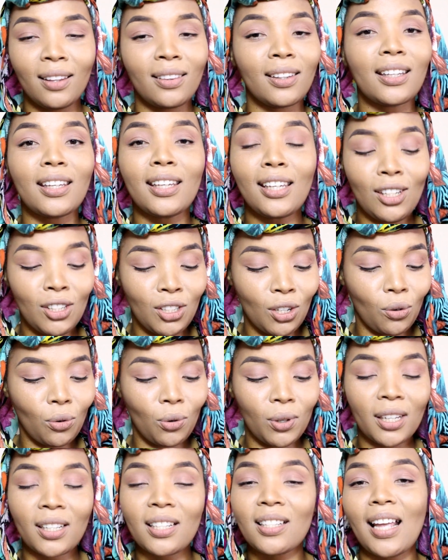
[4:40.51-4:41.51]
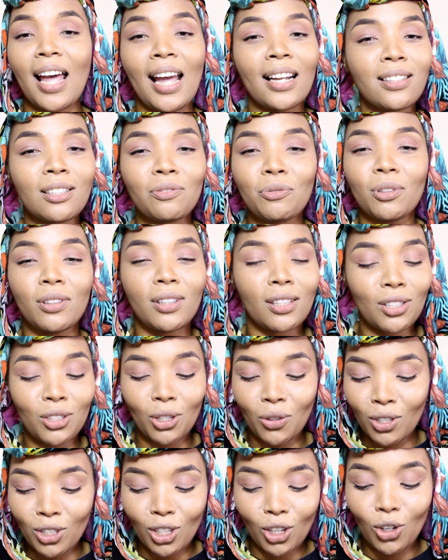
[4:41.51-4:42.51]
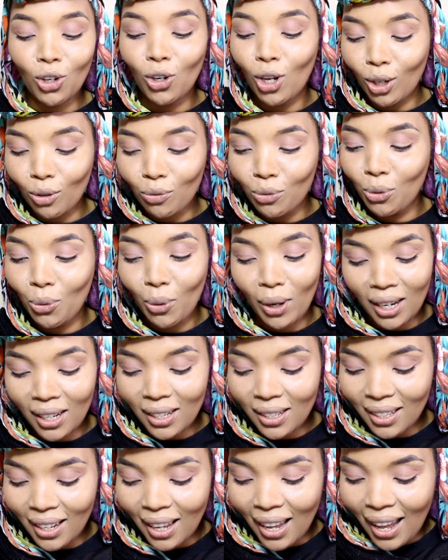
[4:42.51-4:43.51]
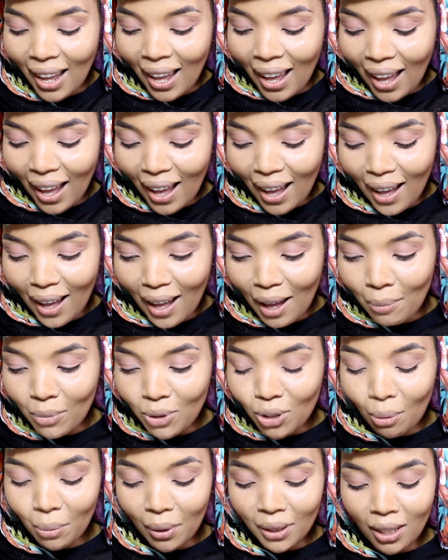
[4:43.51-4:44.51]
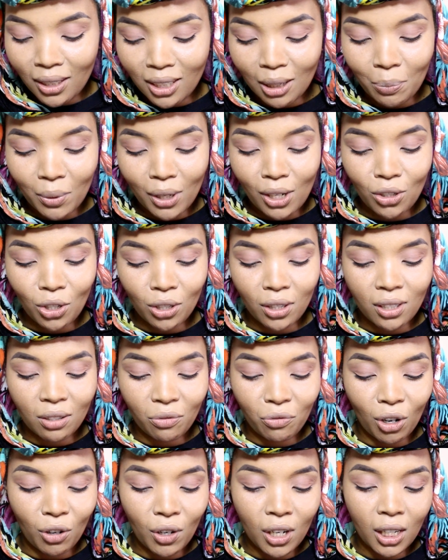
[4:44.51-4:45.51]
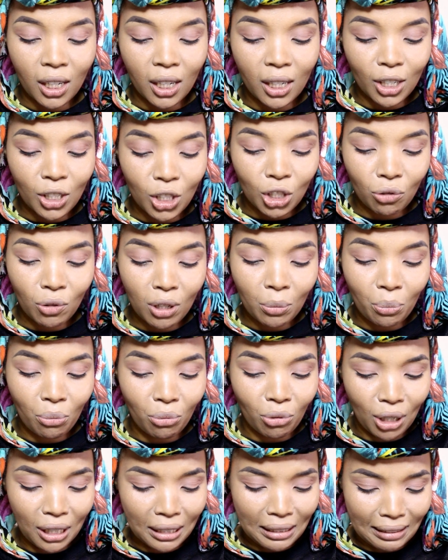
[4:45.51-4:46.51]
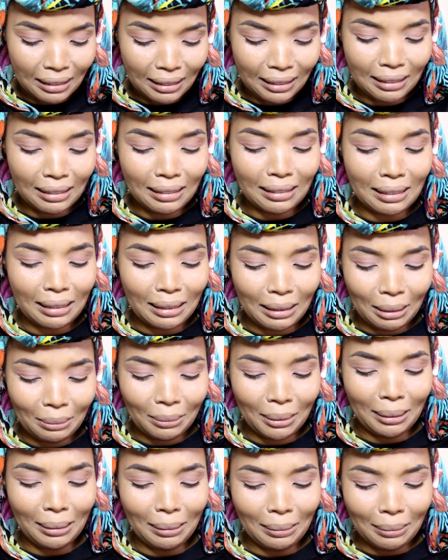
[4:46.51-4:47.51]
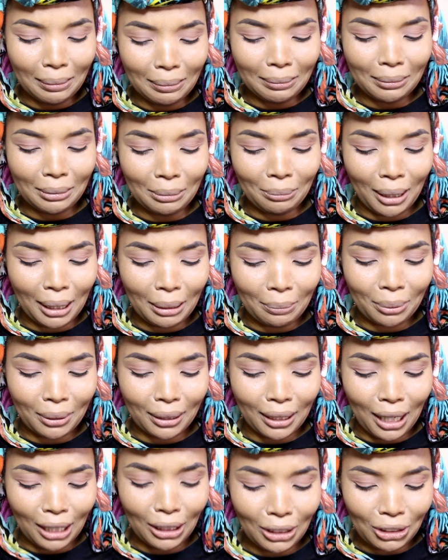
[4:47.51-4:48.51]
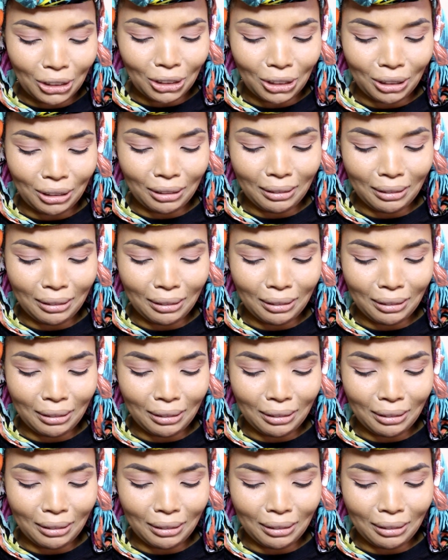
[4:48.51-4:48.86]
The kids are all excited for this, so there's a lot of noise. So I'm going to dip into this very glittery bronzer. It's going on my brush.